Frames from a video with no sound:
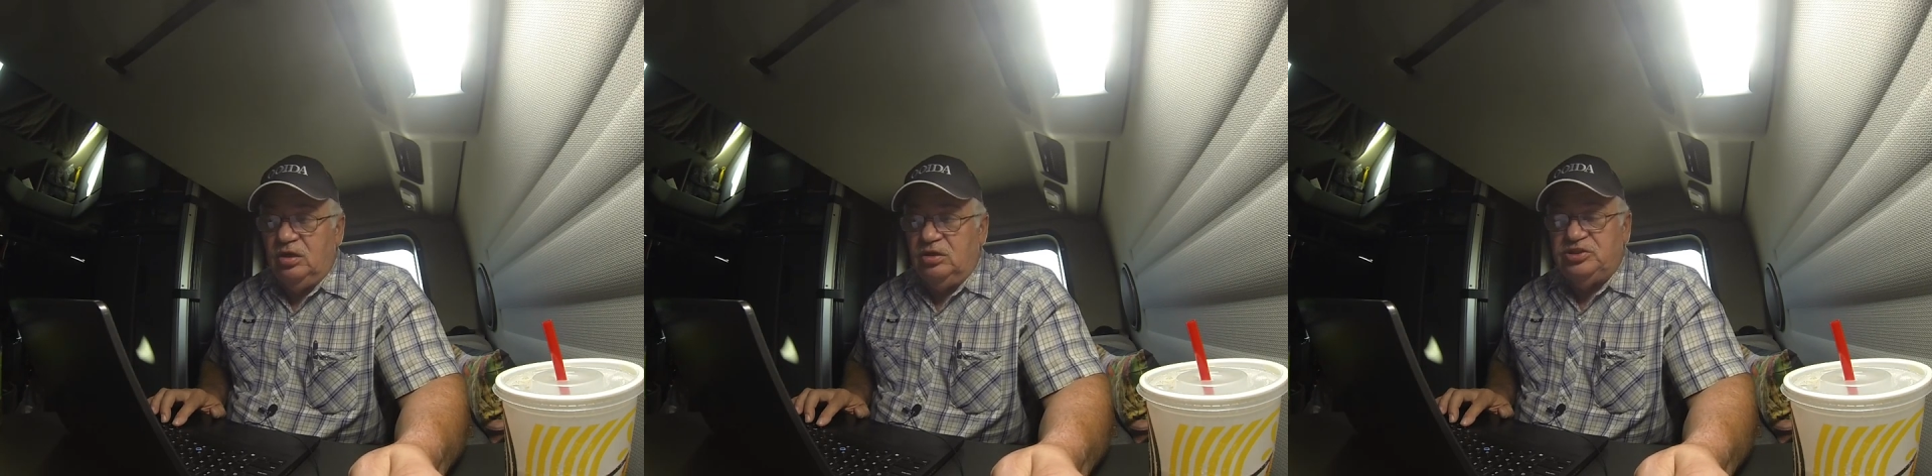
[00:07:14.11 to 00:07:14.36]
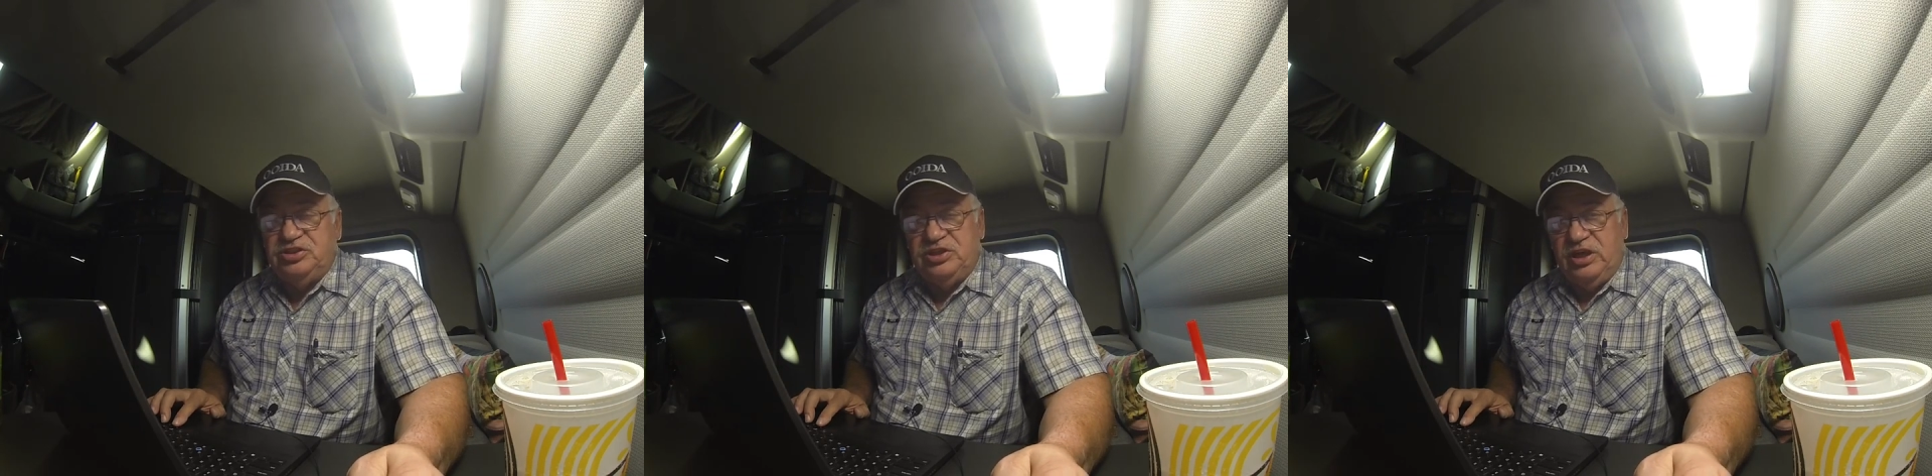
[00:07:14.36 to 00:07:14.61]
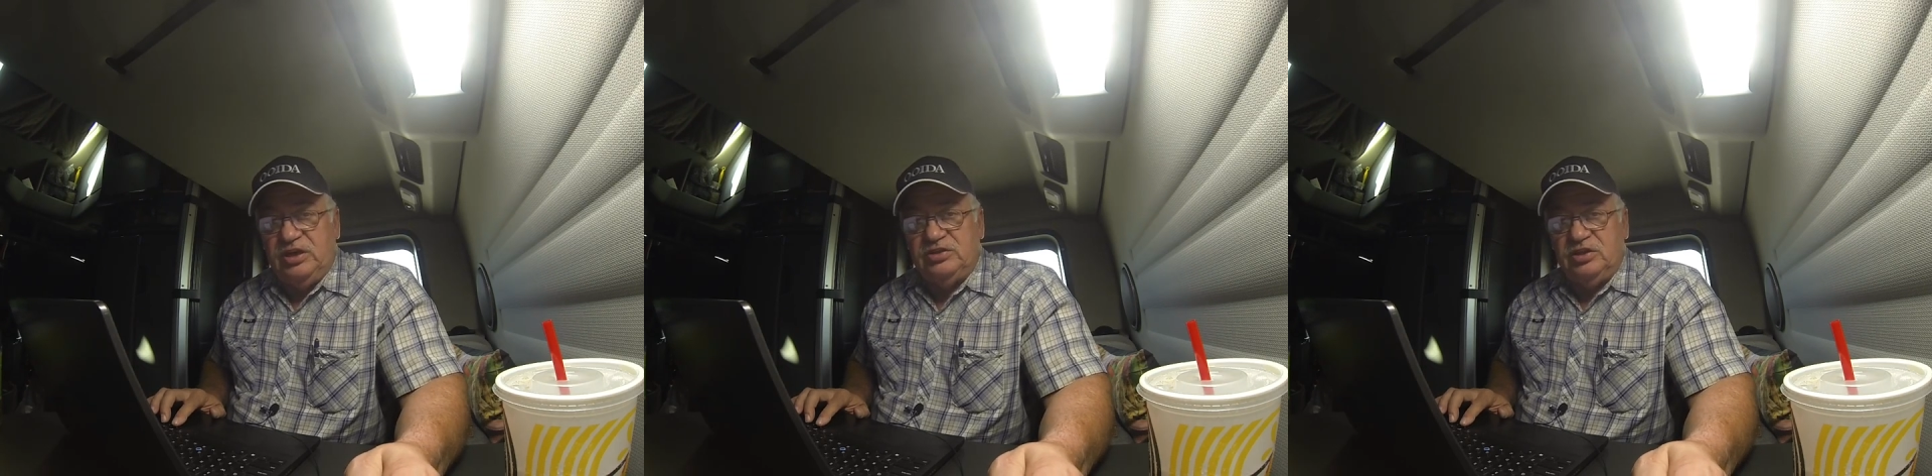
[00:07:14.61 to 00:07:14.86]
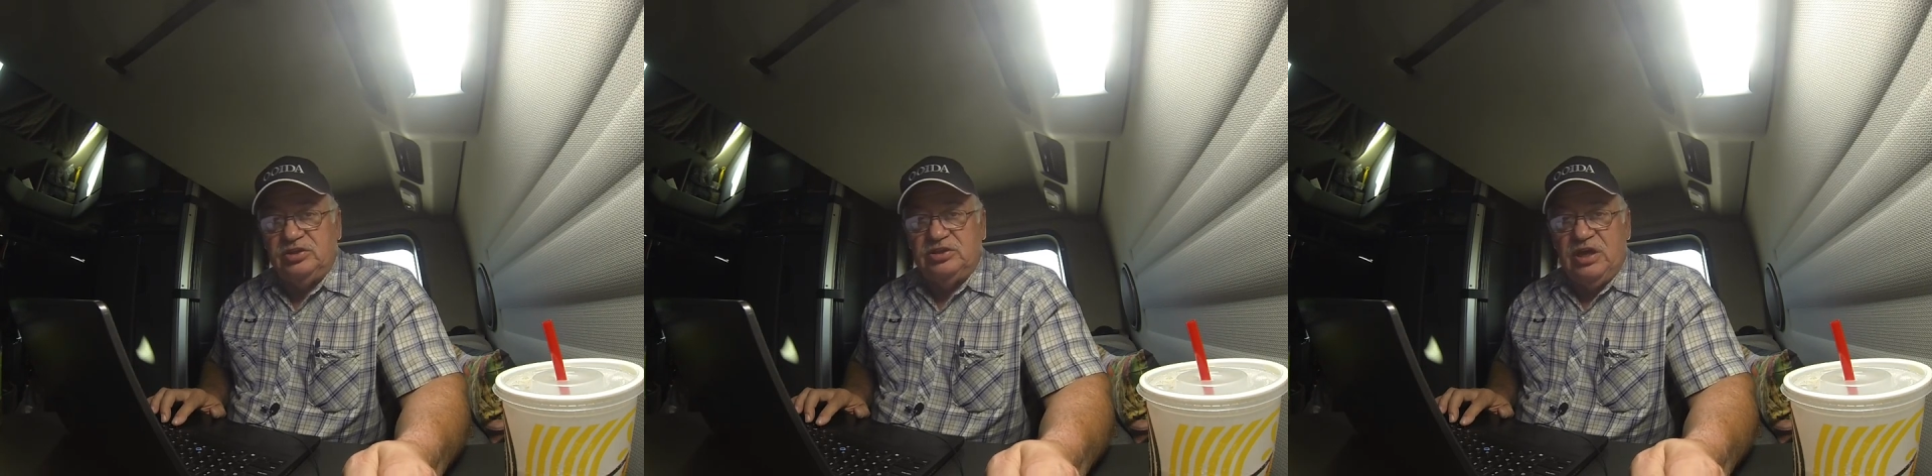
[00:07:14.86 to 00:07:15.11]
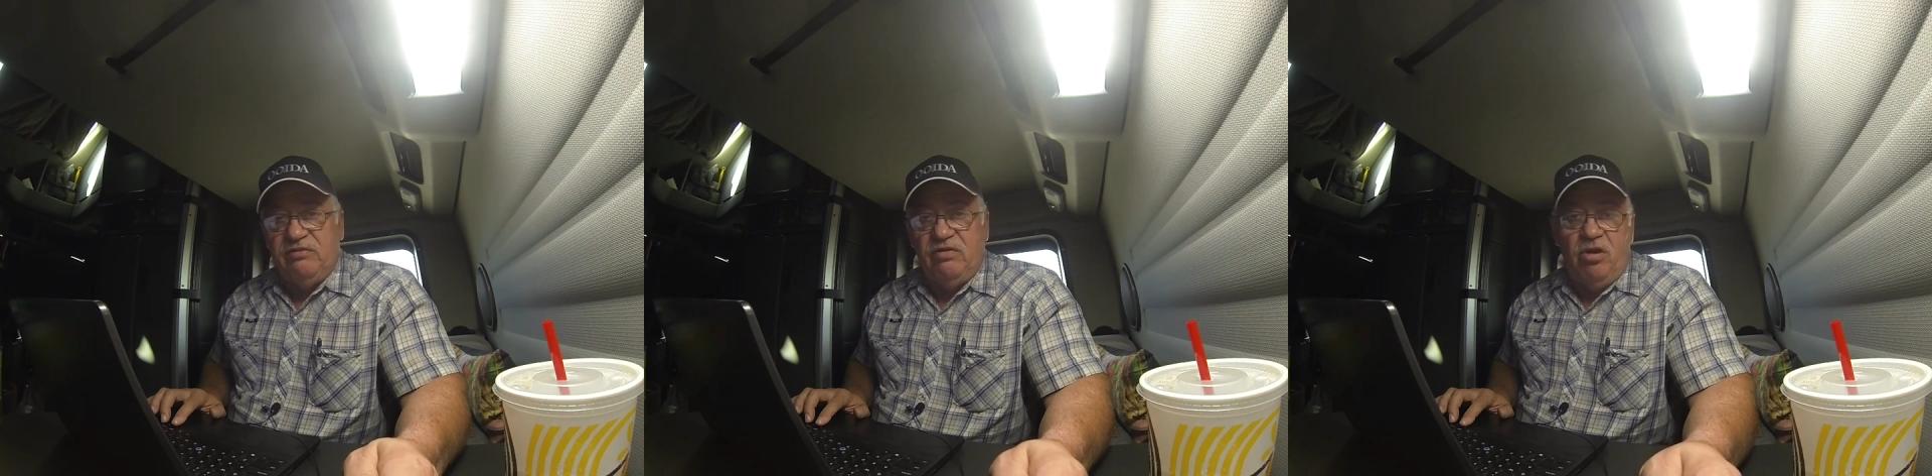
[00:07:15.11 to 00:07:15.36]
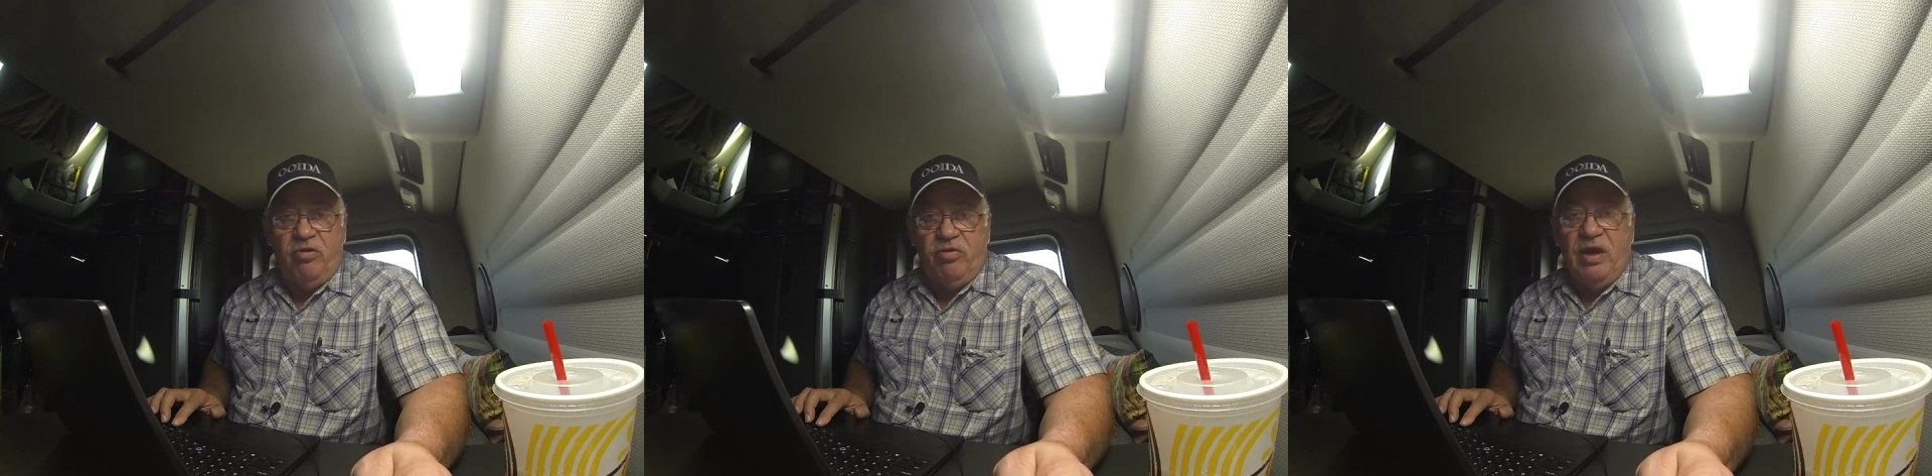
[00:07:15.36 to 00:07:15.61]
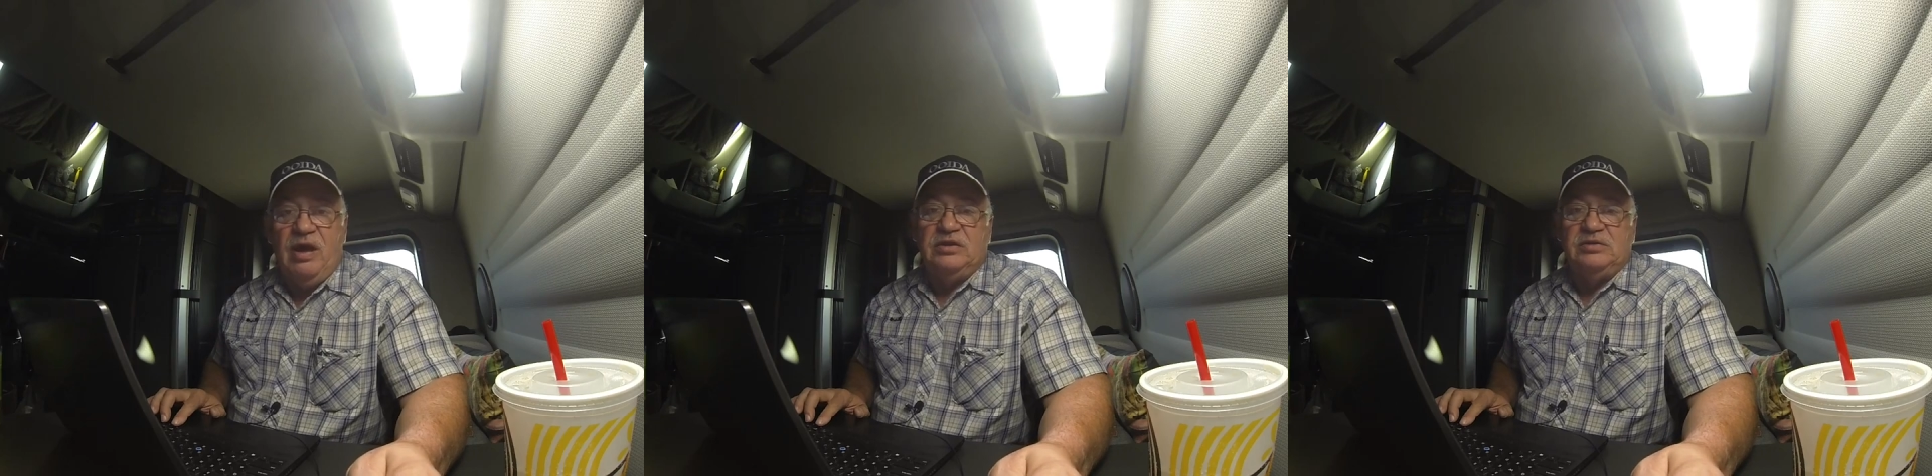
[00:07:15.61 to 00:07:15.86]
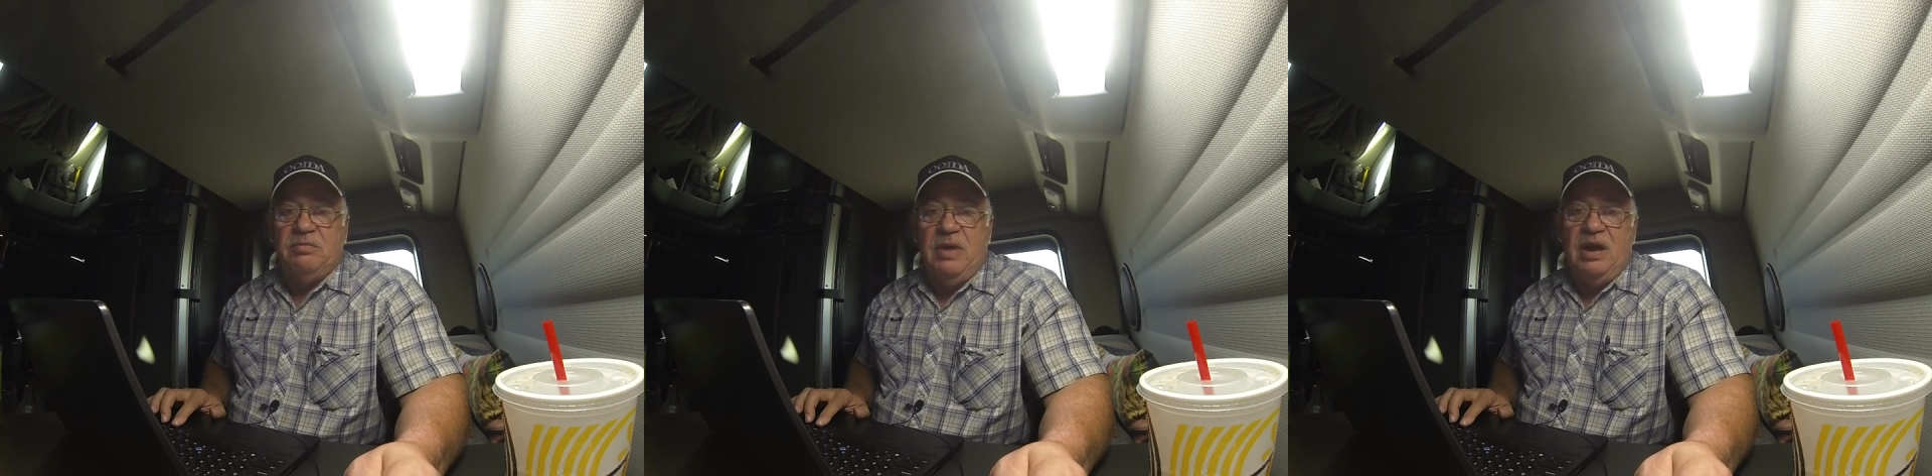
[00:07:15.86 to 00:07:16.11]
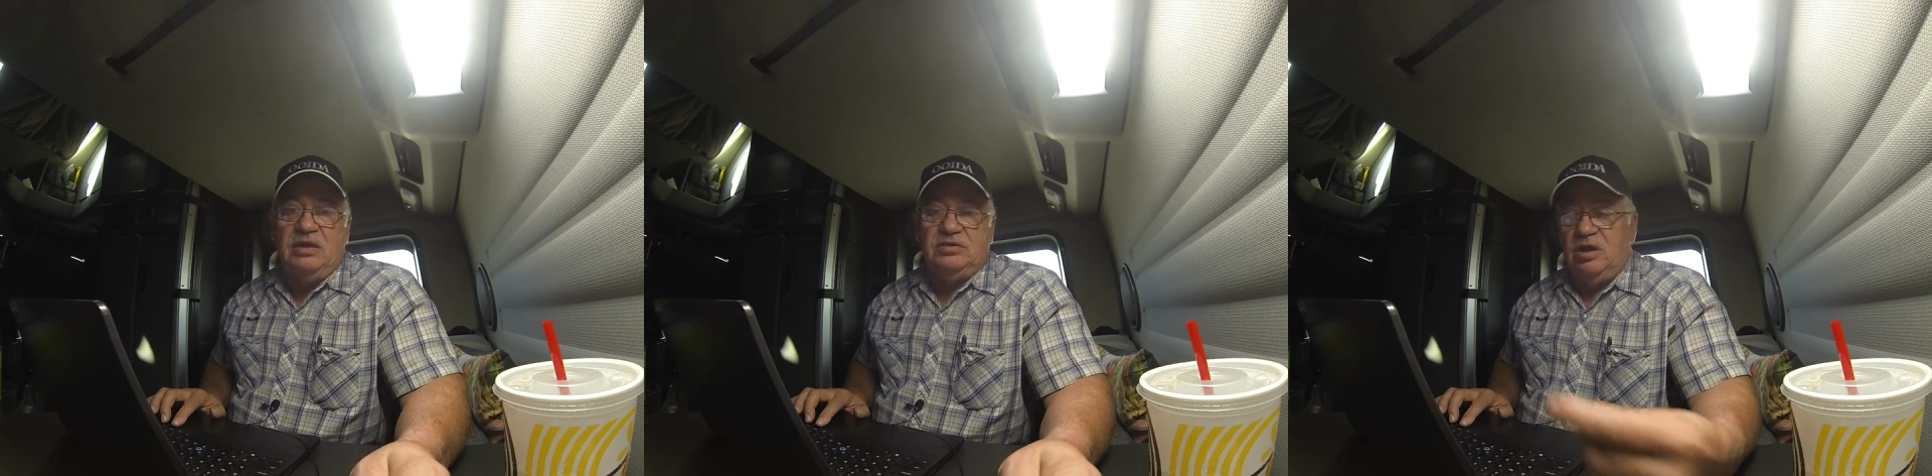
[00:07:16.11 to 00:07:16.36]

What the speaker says: 600,000 to 700,000 miles